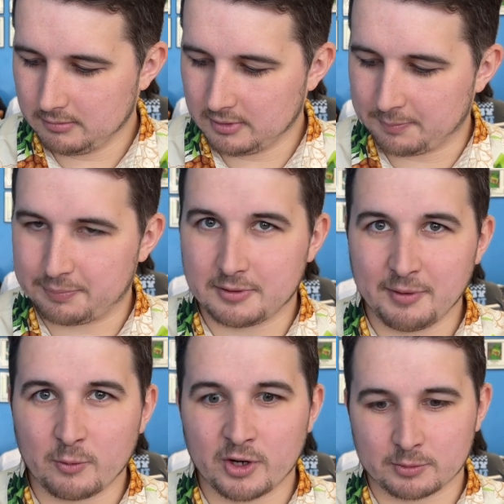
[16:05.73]
The
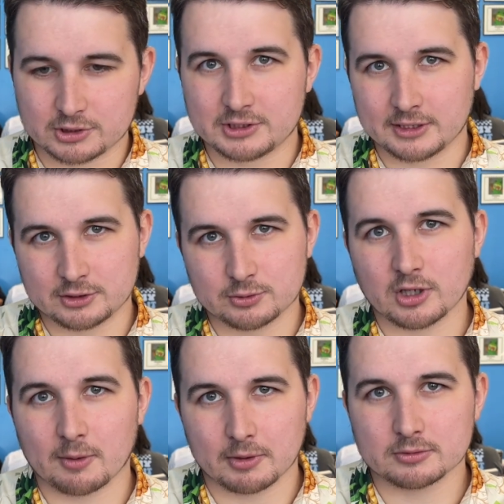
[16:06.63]
big winner was just seeing 2
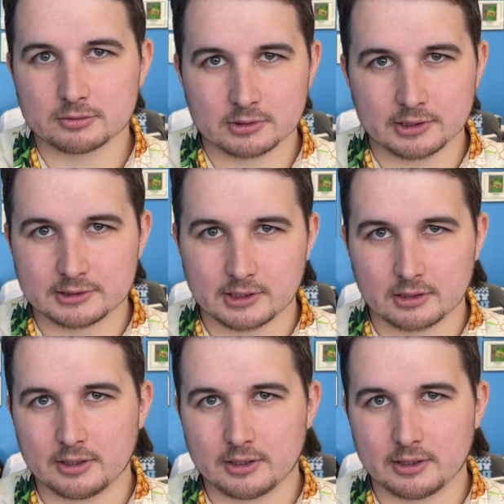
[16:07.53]
Sabos, realistically.